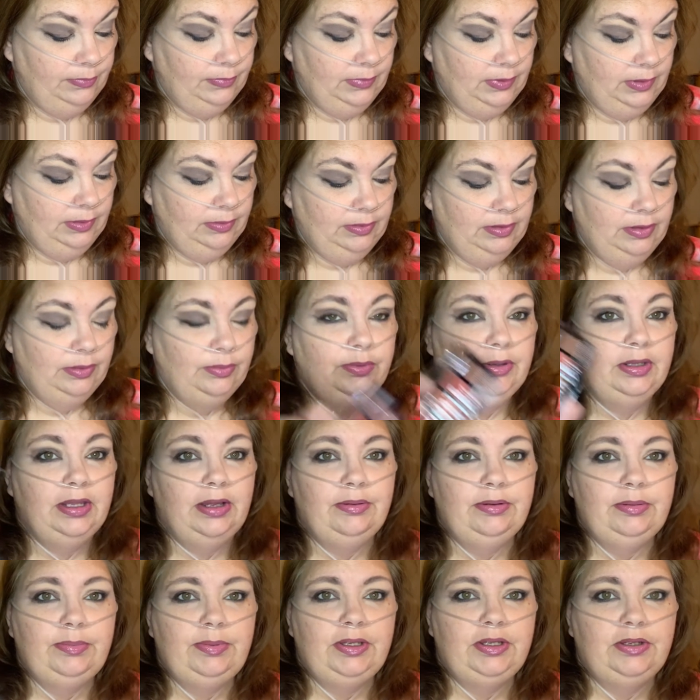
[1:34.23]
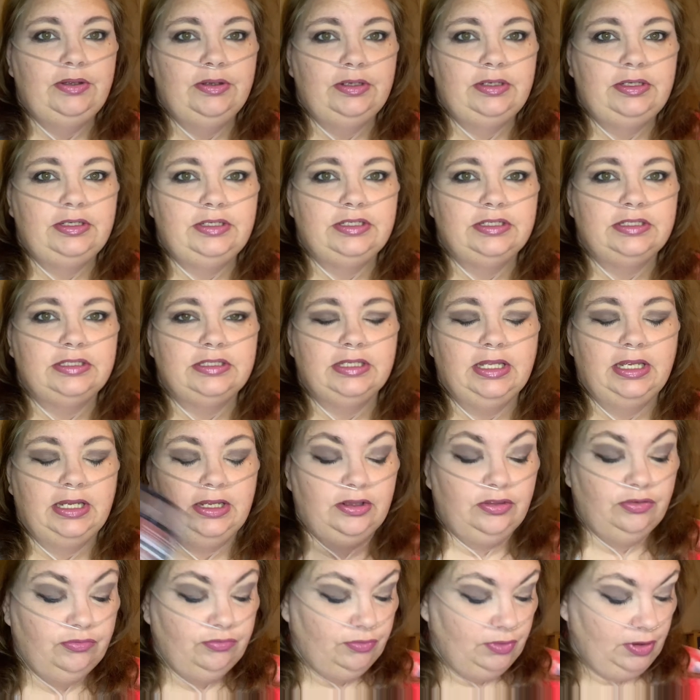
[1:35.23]
was like, well, that would be good to just like
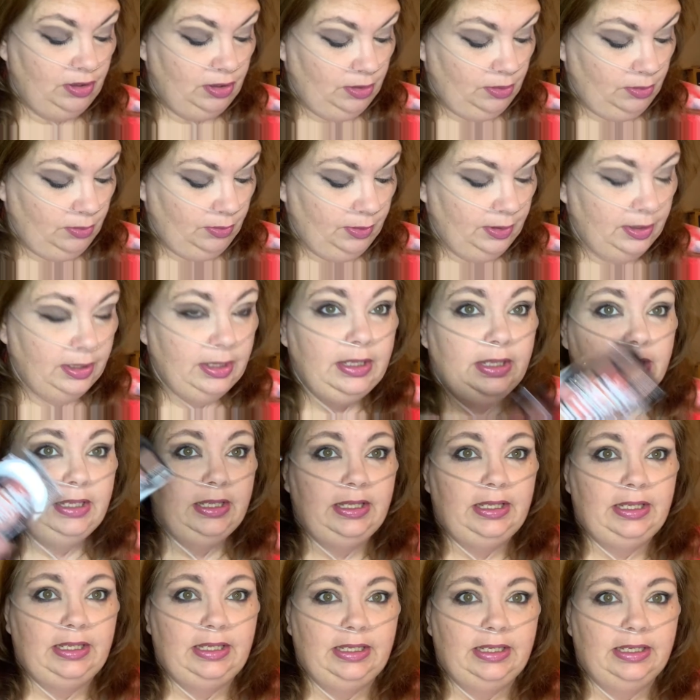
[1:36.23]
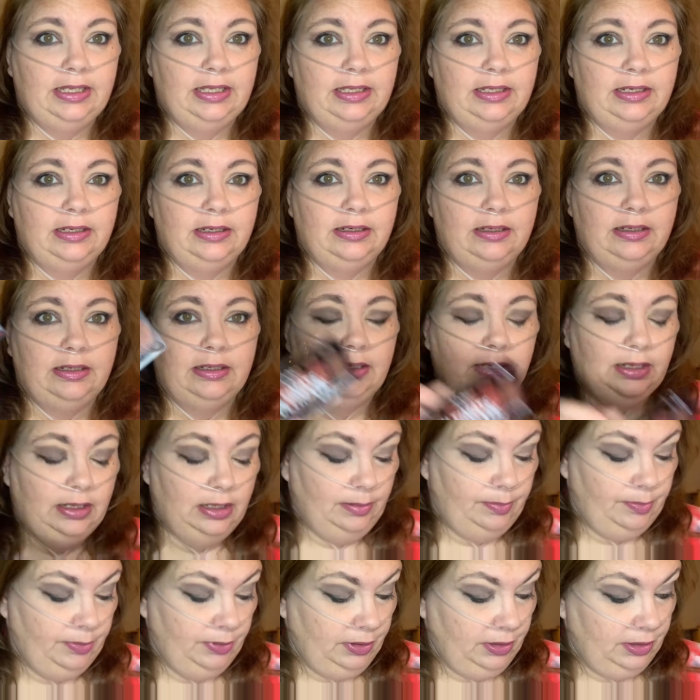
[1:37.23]
throw in a
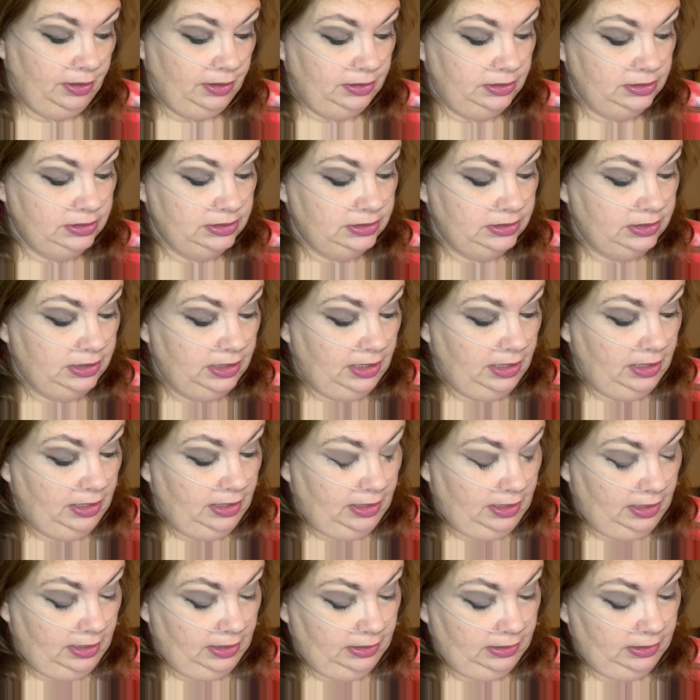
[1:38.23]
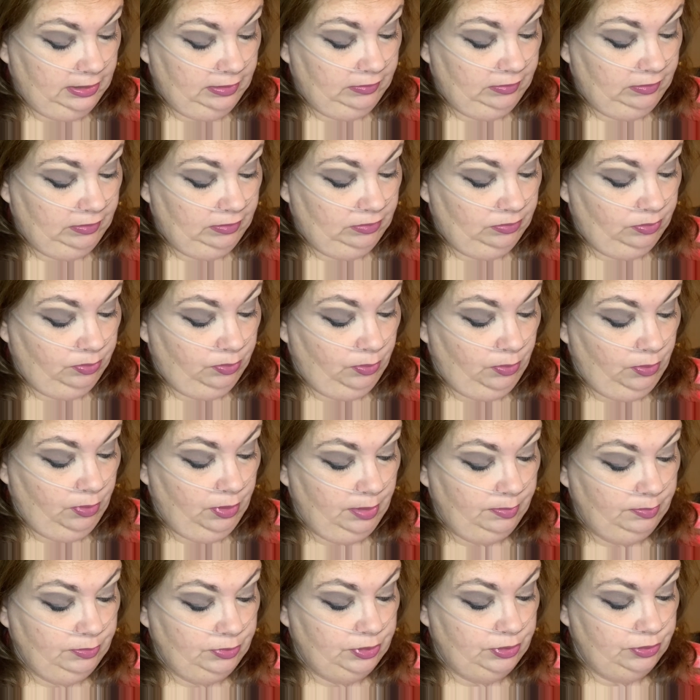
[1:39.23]
purse. And this is
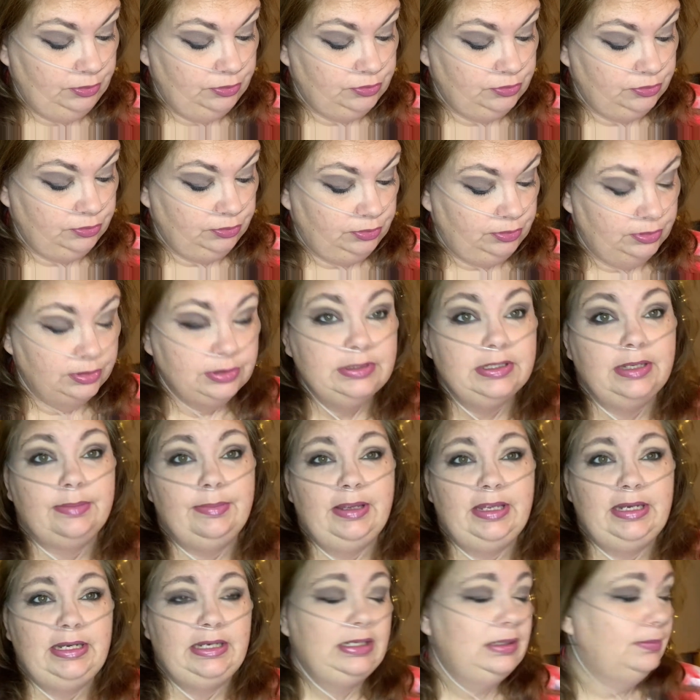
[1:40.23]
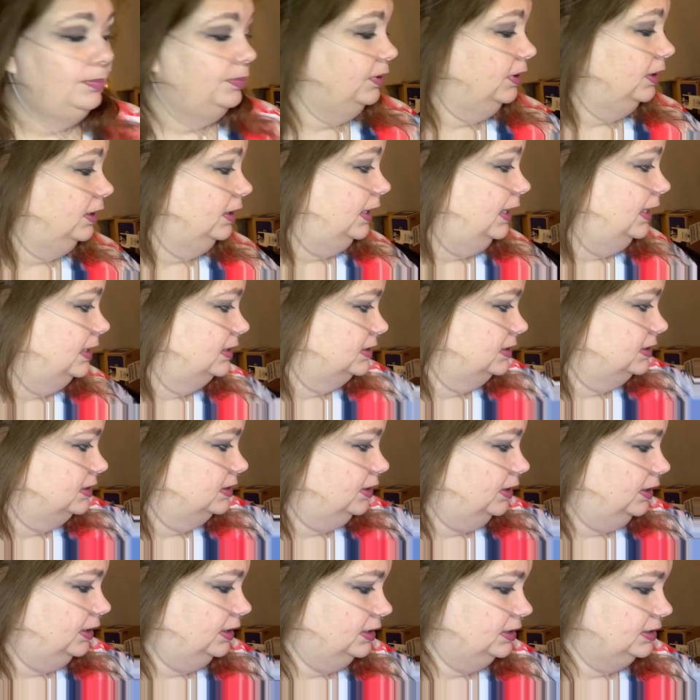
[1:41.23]
warm neutrals. I may need to put glasses
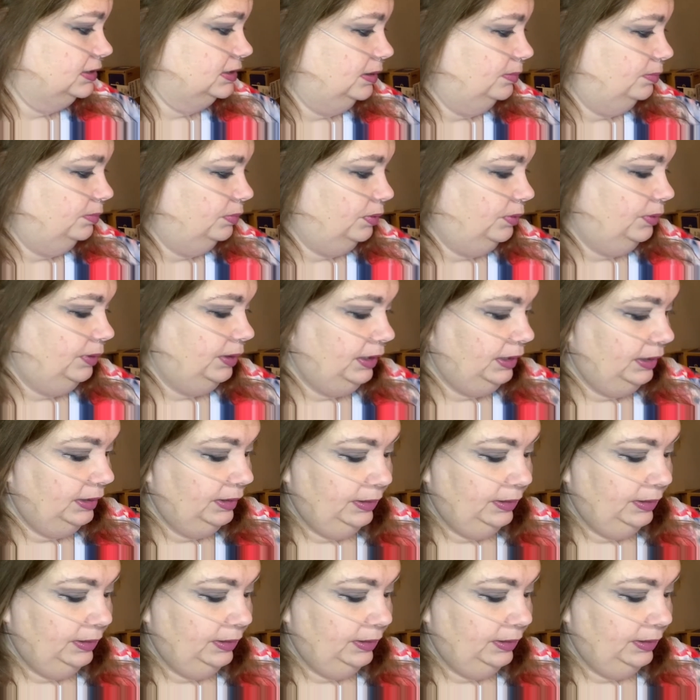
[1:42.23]
on at some point,